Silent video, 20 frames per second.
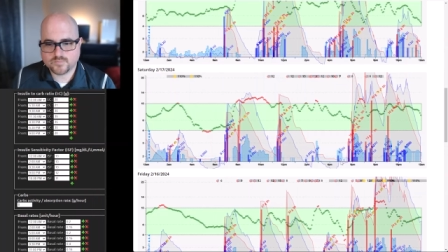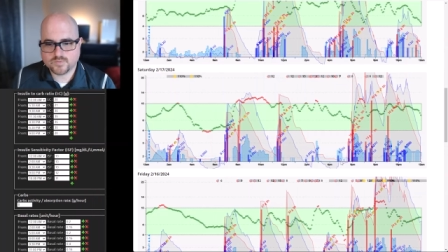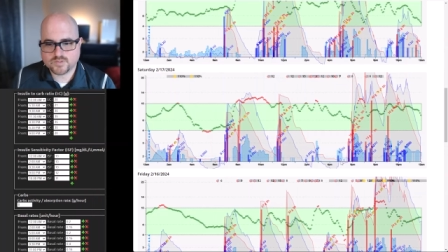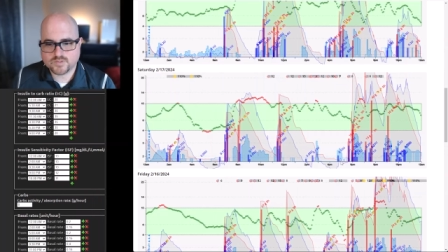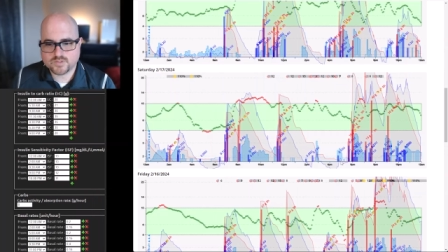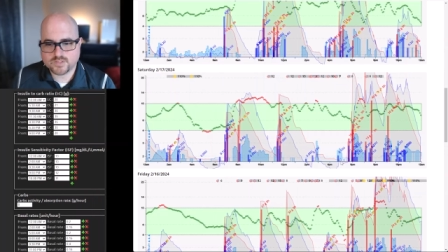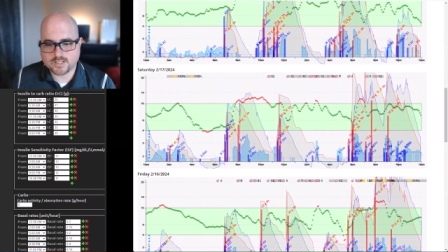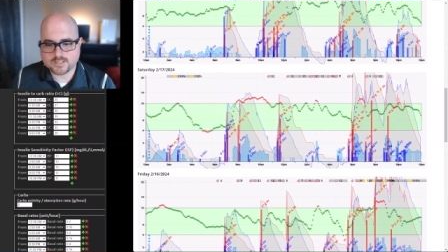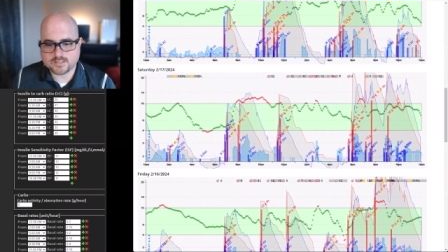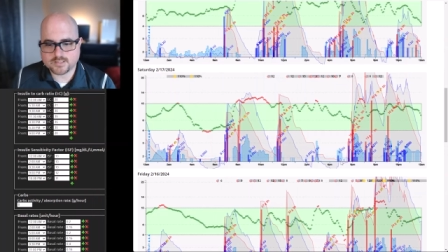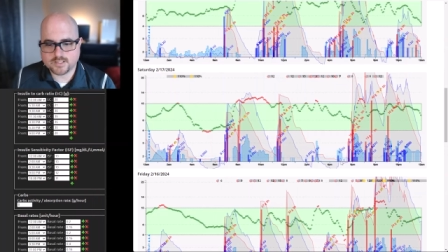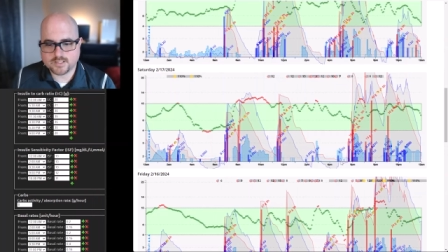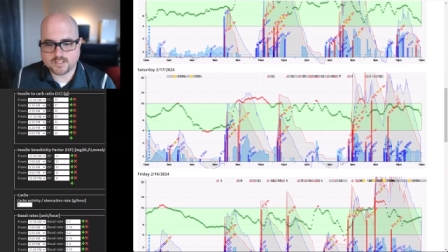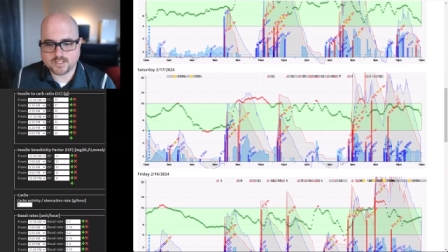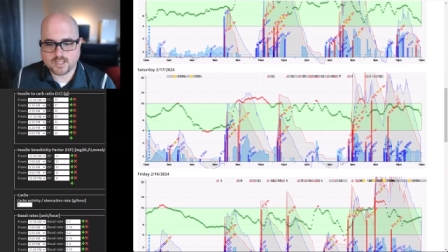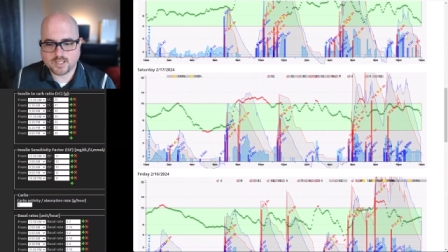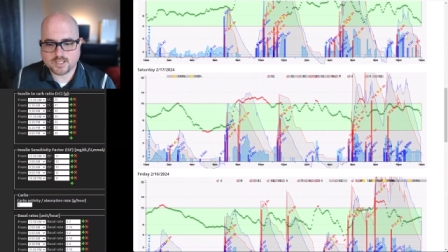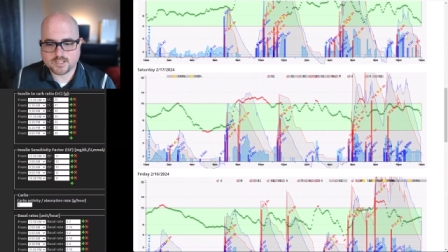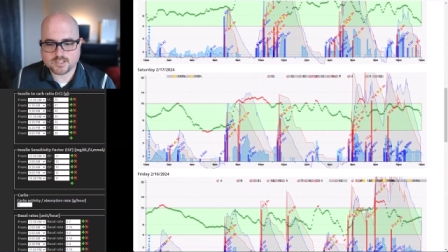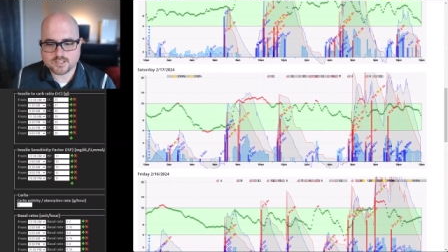That's an
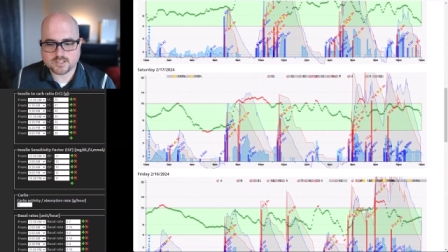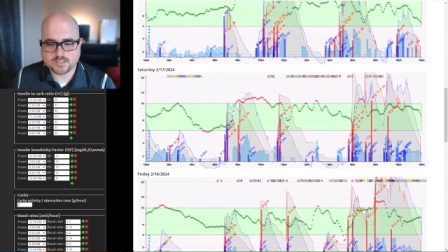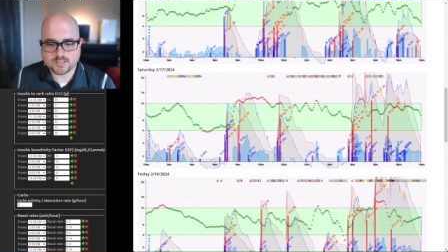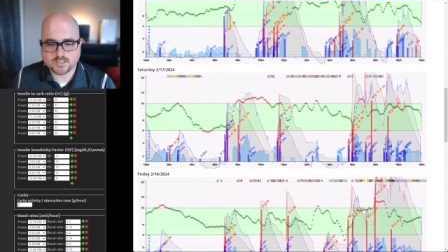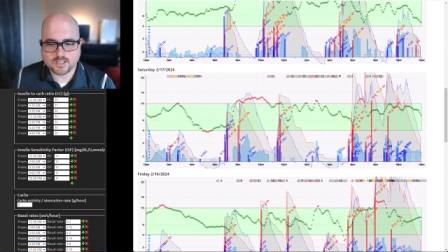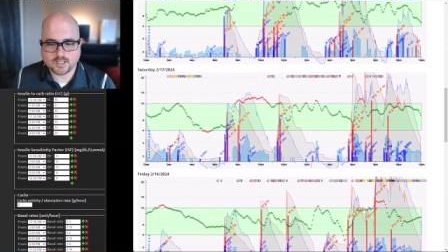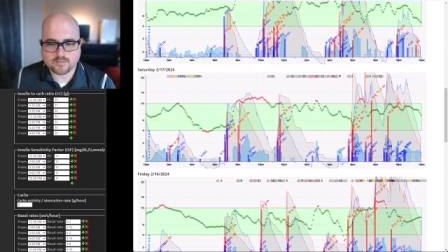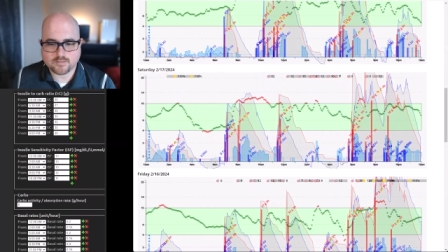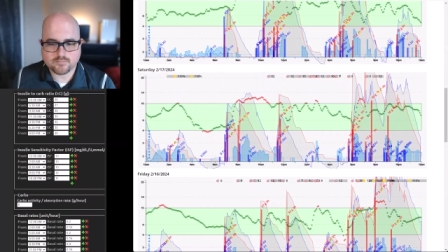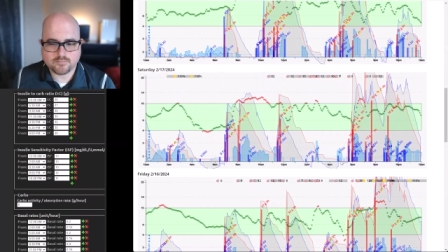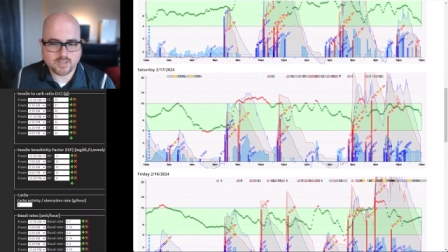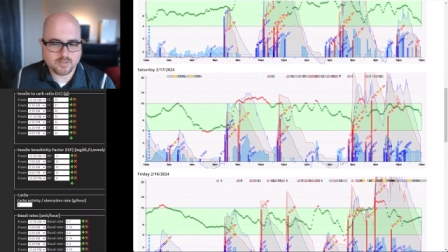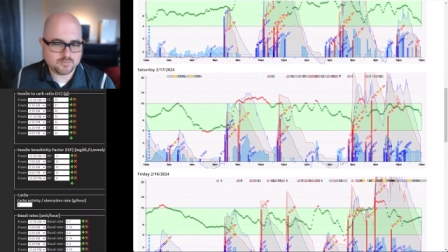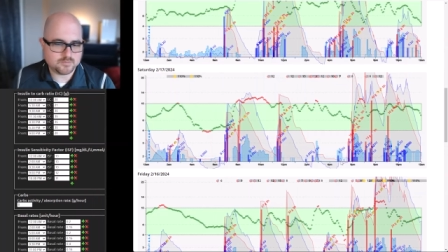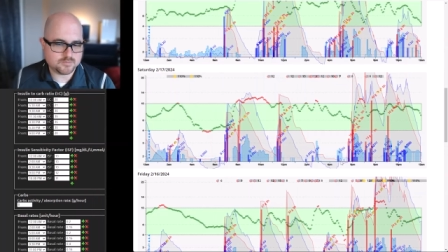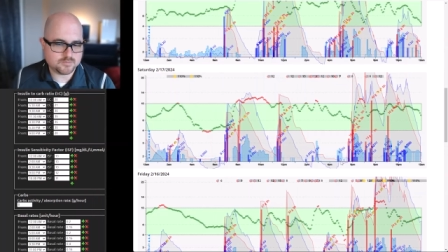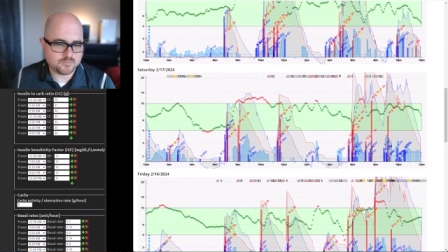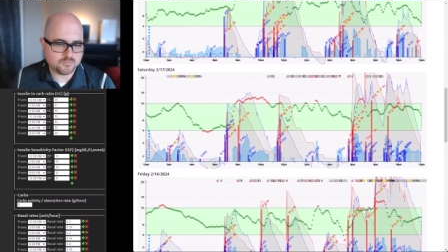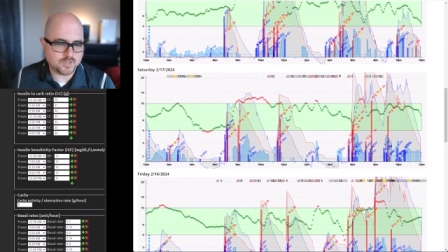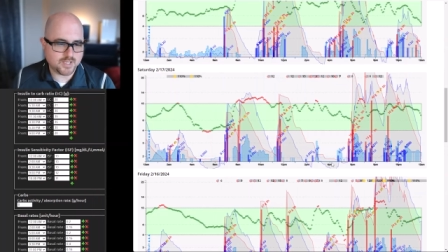indication that like
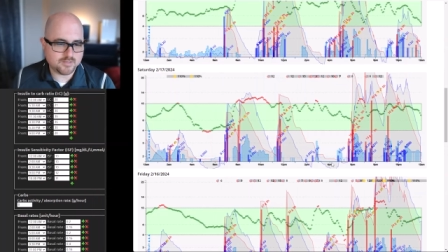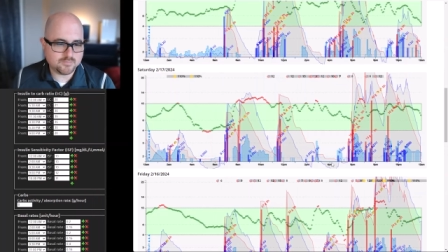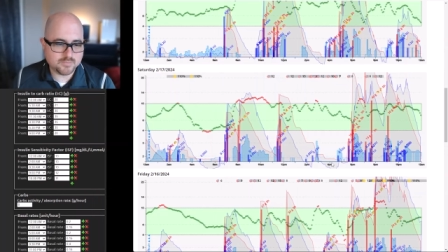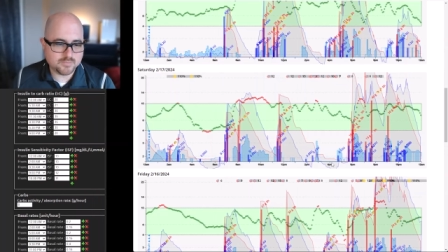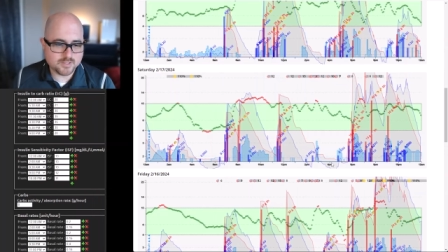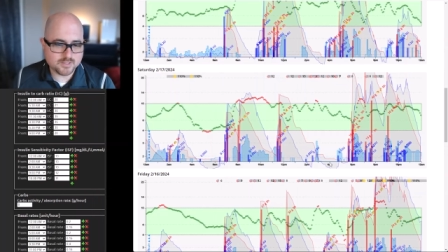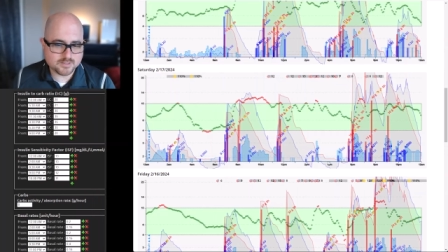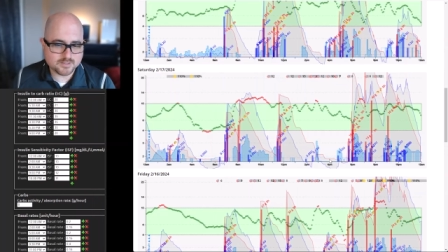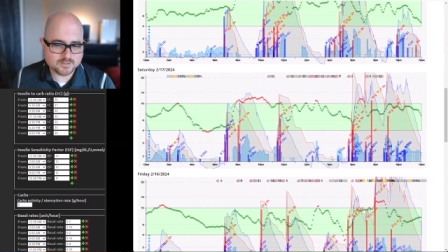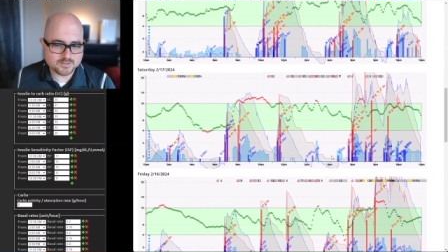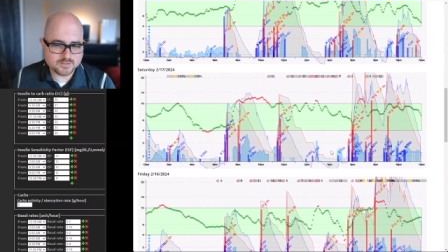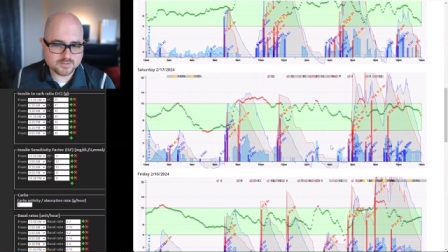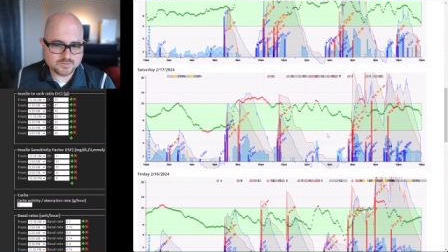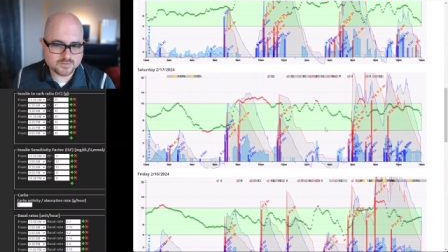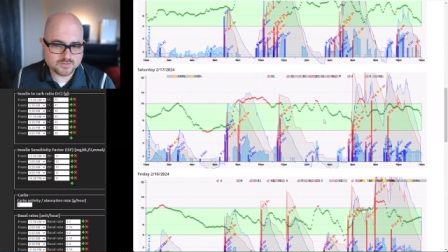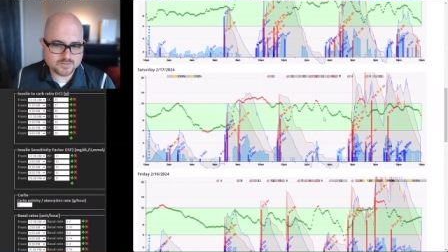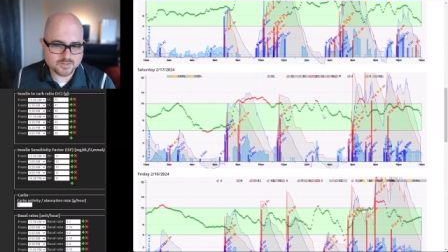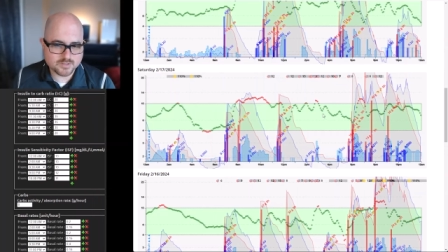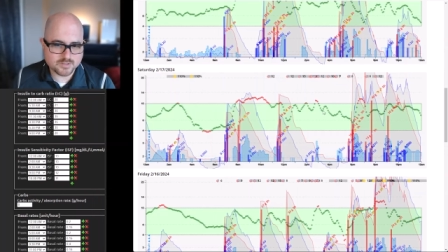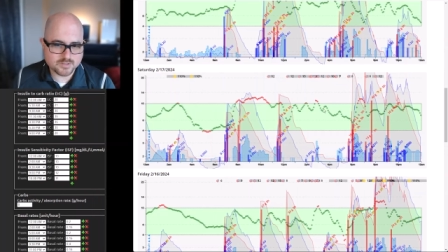basal might be a little too
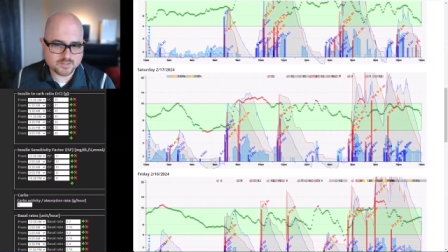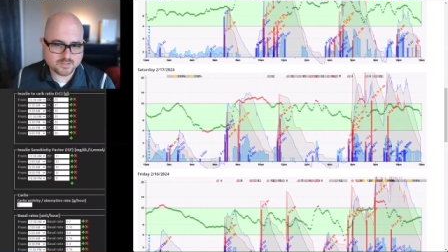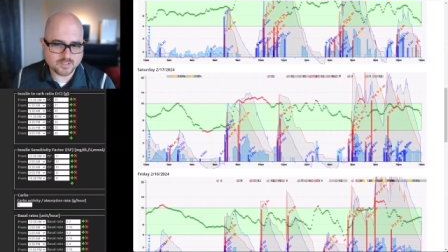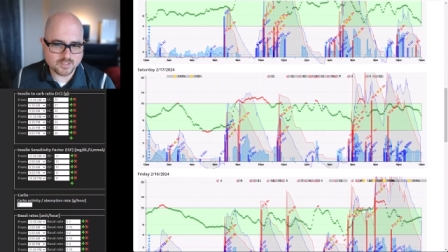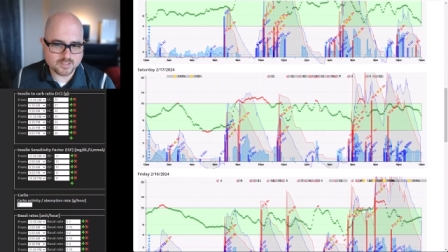strong.